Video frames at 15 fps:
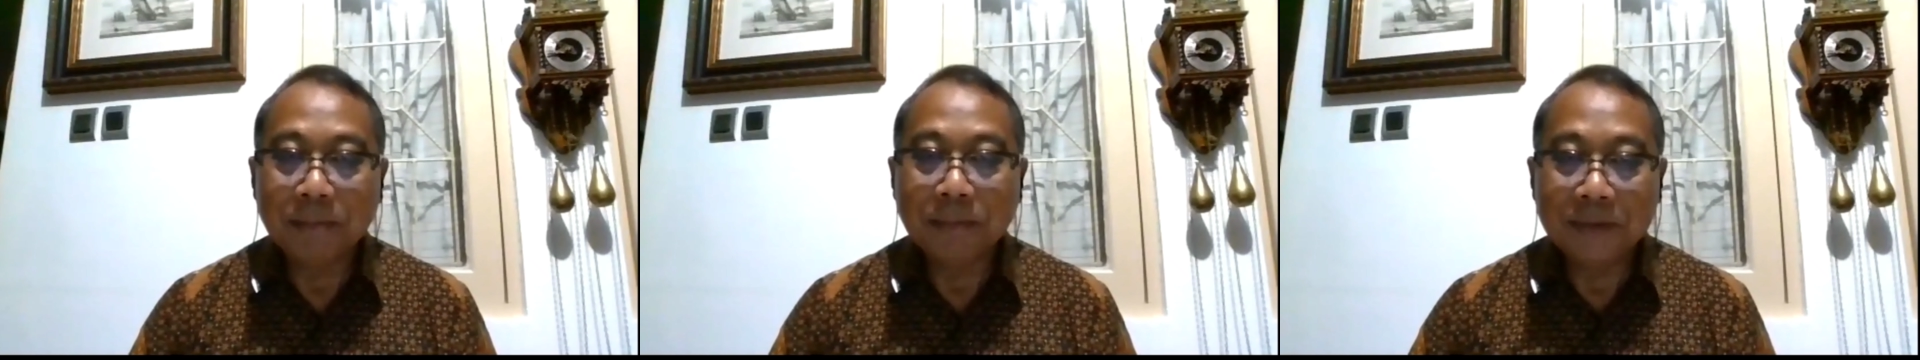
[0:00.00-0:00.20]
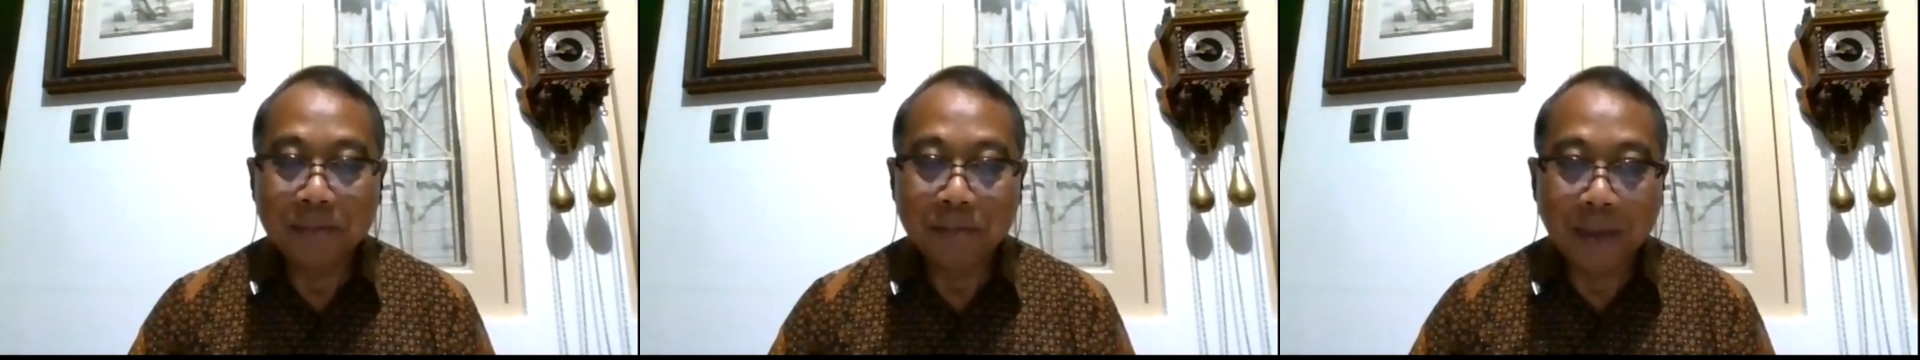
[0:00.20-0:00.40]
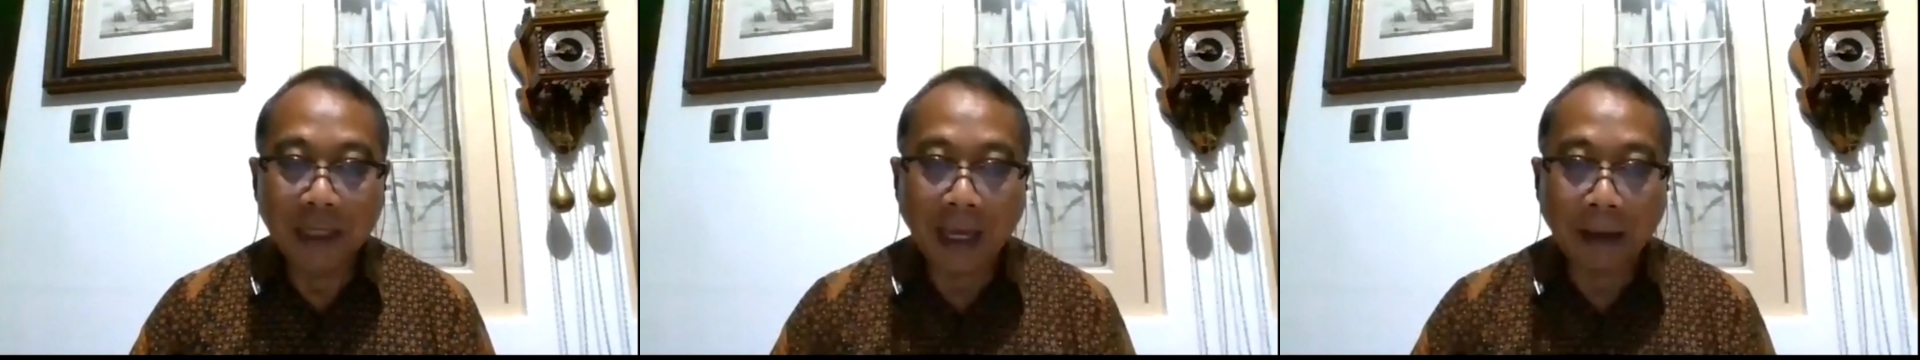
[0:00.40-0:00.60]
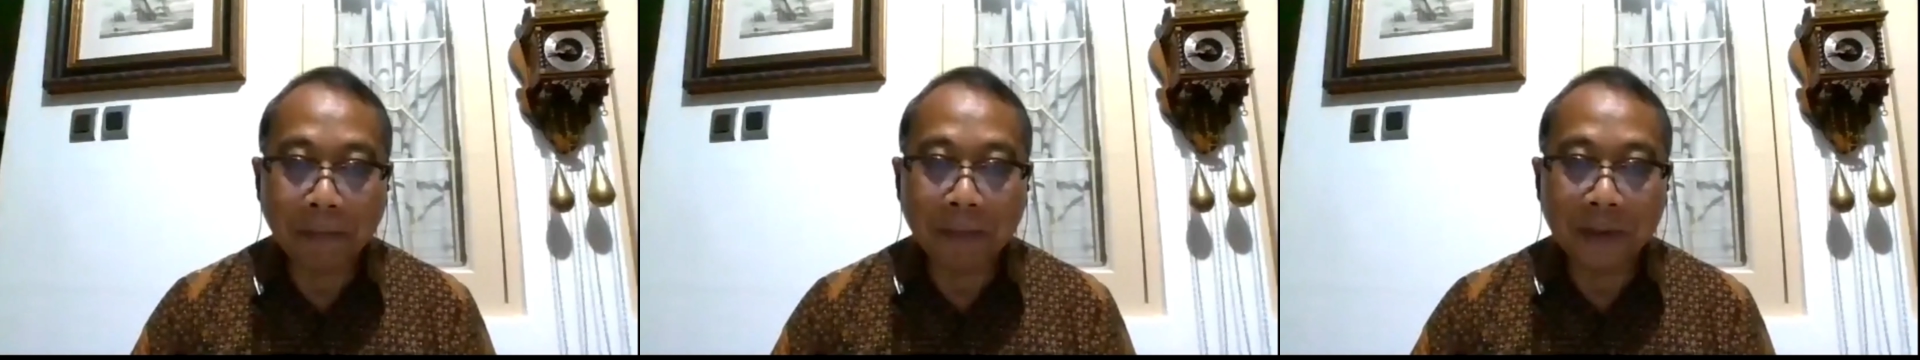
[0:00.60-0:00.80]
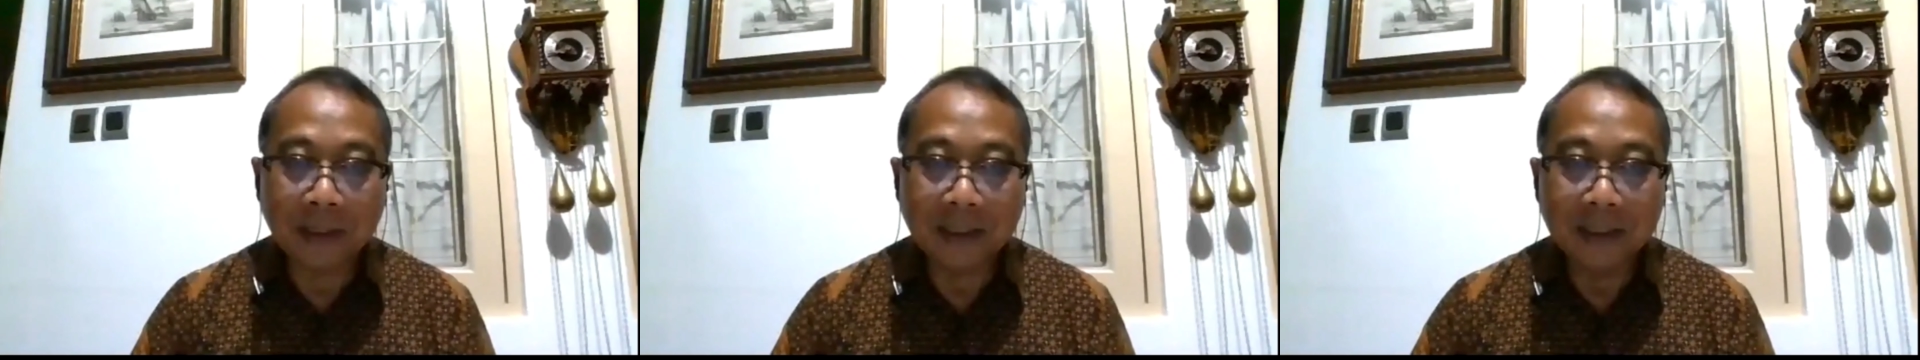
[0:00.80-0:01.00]
be
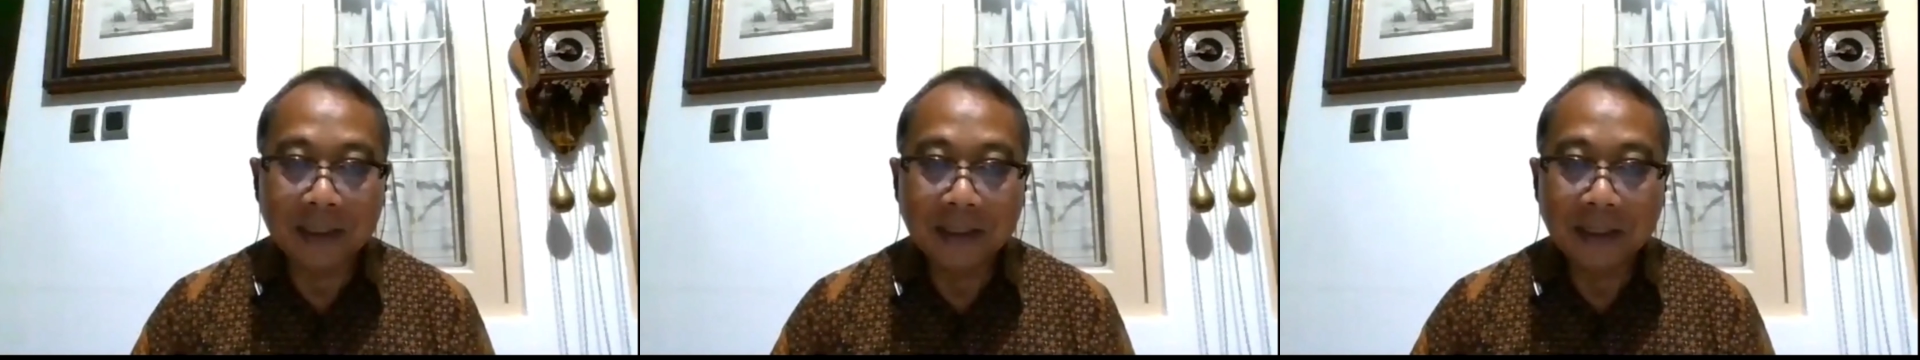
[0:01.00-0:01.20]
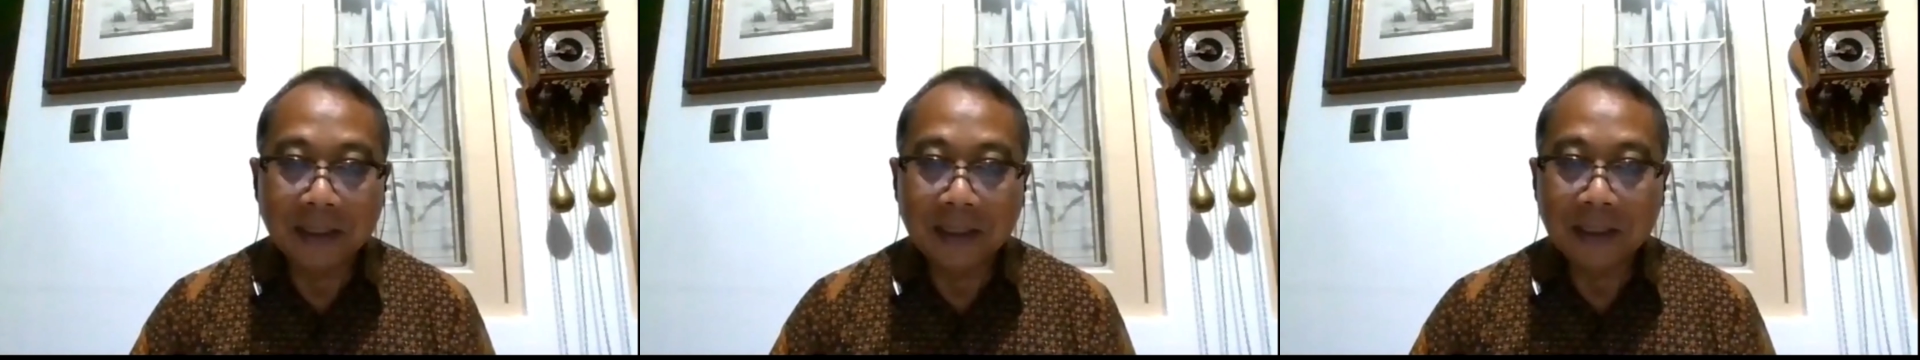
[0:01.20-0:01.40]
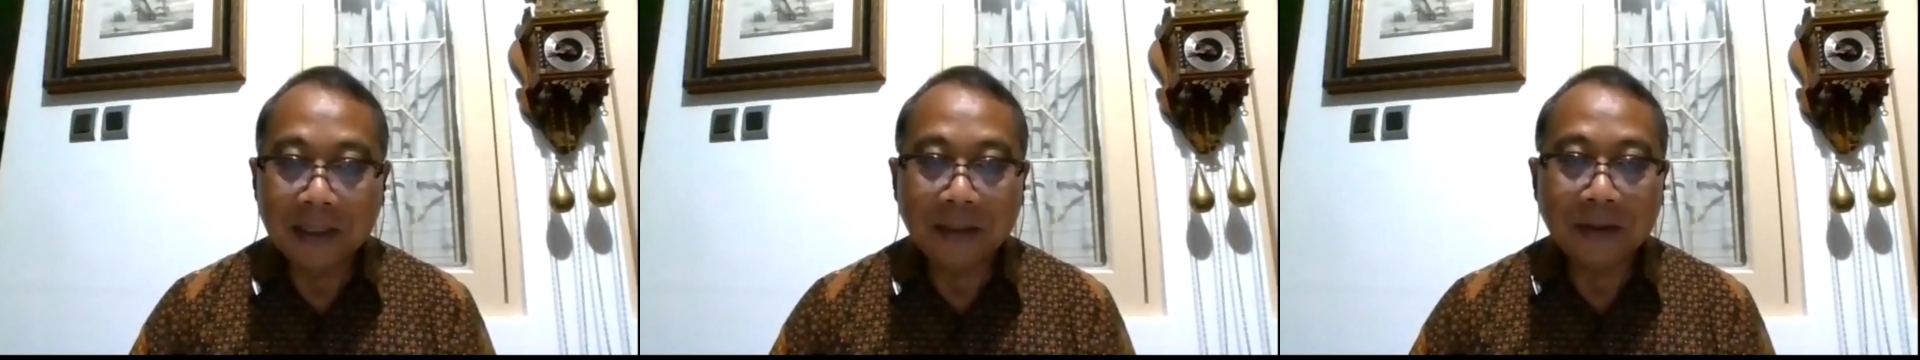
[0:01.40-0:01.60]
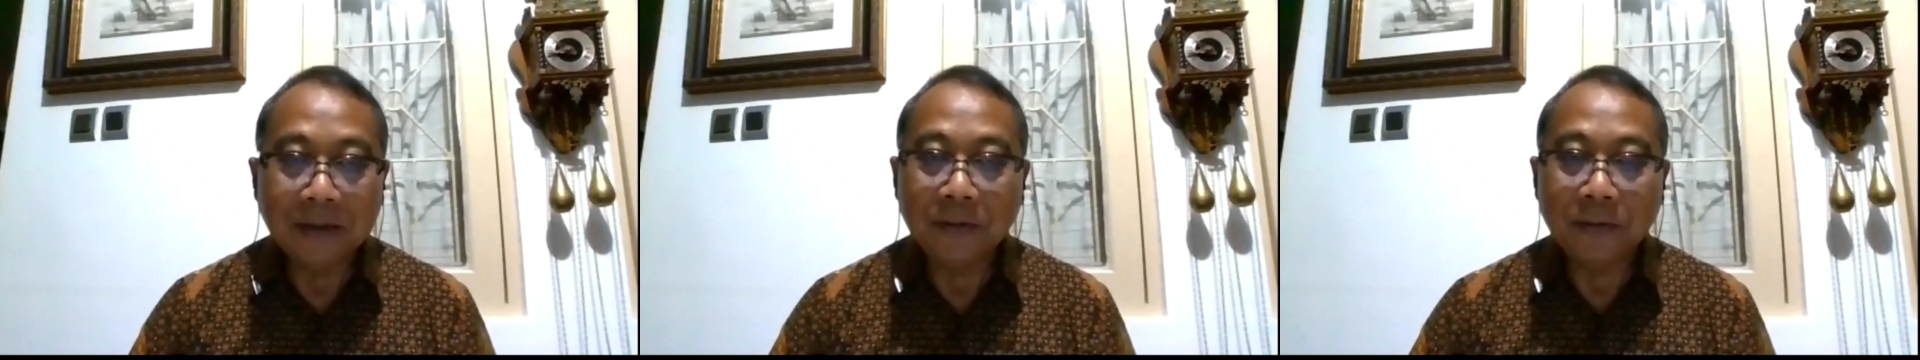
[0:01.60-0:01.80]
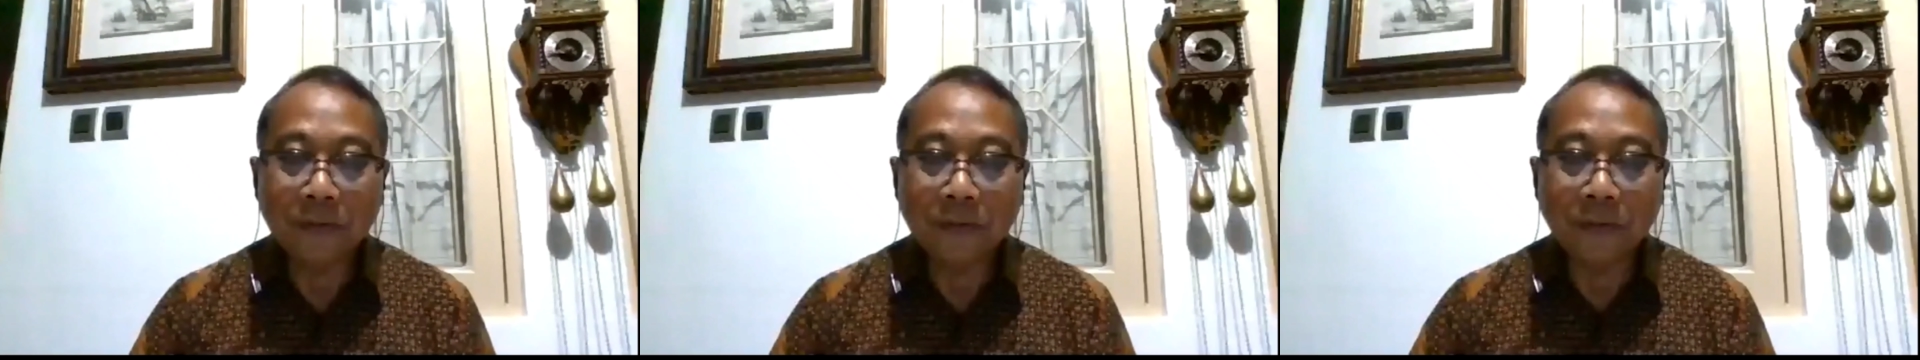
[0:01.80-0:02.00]
happy
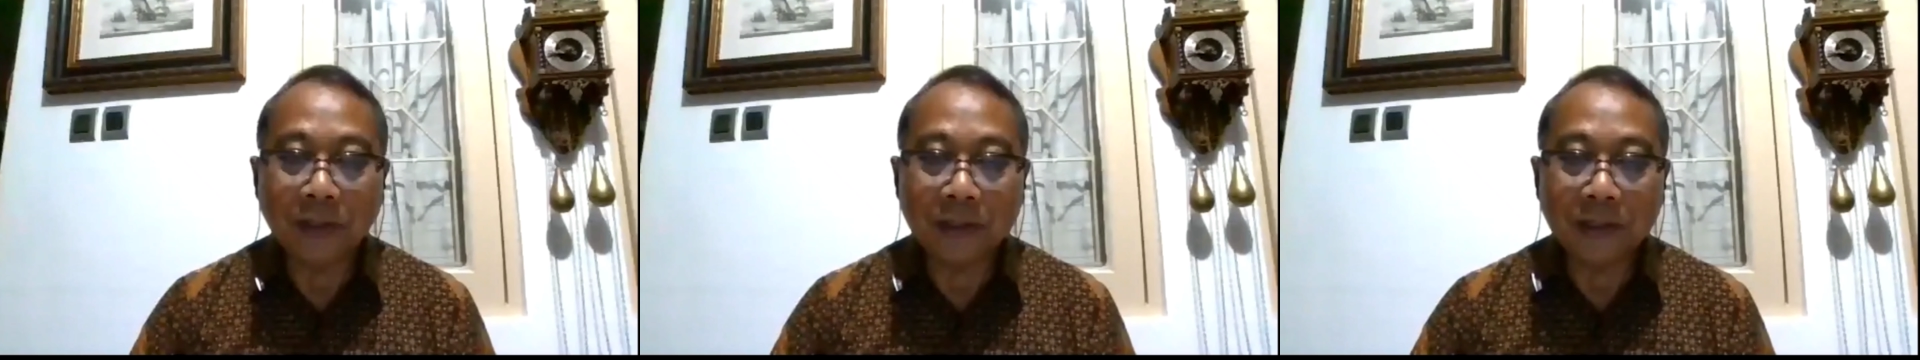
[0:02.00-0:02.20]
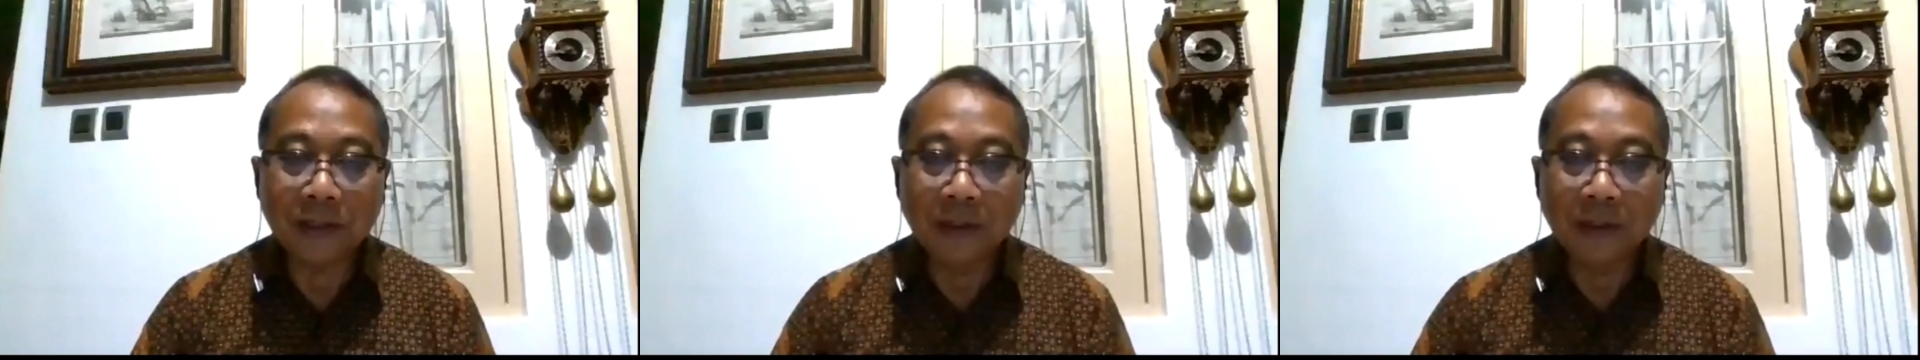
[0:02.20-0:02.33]
with